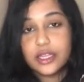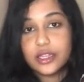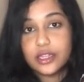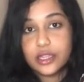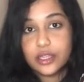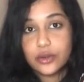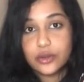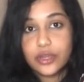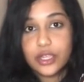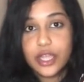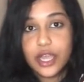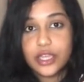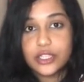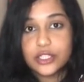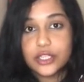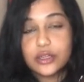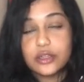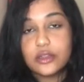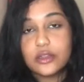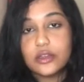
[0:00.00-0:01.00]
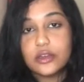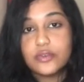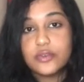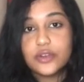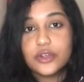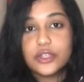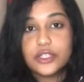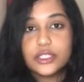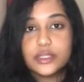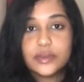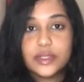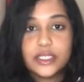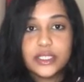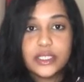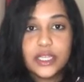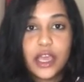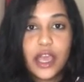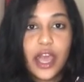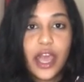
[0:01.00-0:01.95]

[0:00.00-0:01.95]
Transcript: glittery eyeshadow look for Christmas,